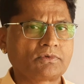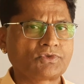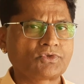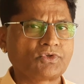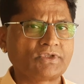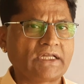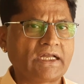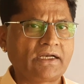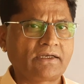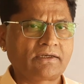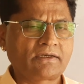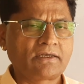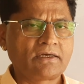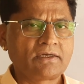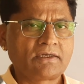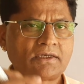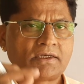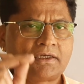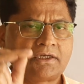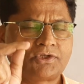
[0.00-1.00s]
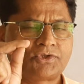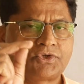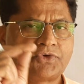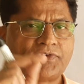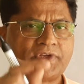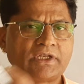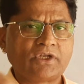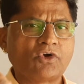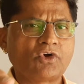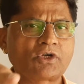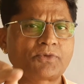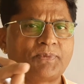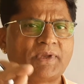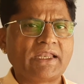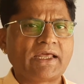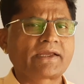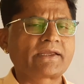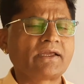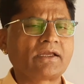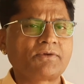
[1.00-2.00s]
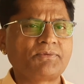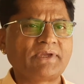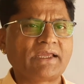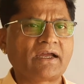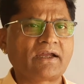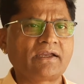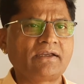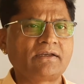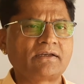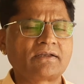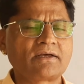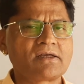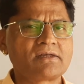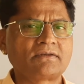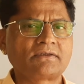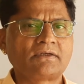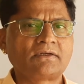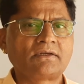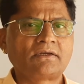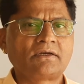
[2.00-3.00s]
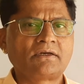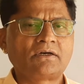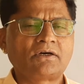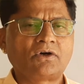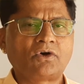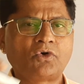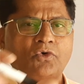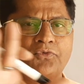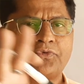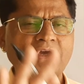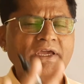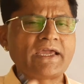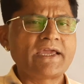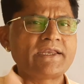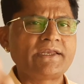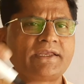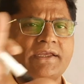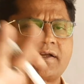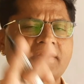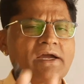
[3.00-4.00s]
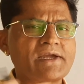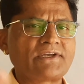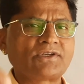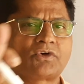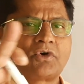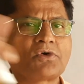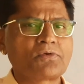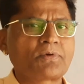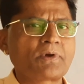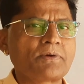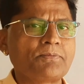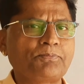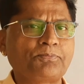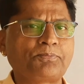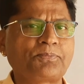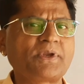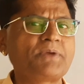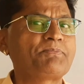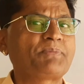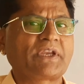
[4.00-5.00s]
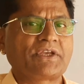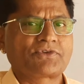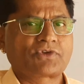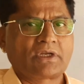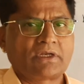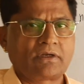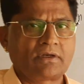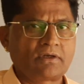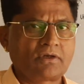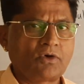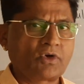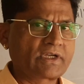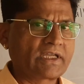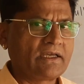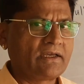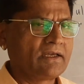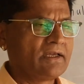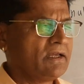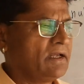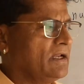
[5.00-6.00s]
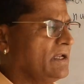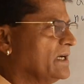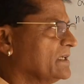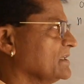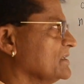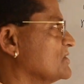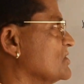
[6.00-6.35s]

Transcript: so that you will not be lacking behind of any kind of preparation. Okay, let